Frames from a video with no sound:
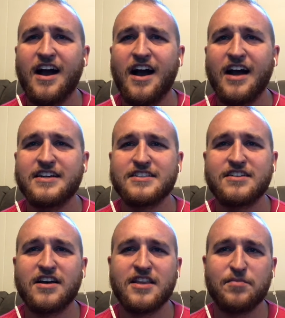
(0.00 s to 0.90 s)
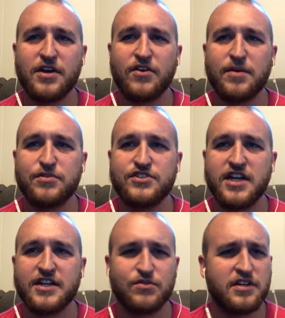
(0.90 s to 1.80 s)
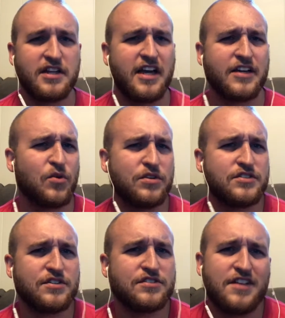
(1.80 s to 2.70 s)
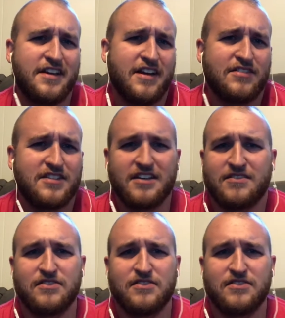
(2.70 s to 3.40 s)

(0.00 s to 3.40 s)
I just thought that my grandpa Jack really liked oysters, and I was like,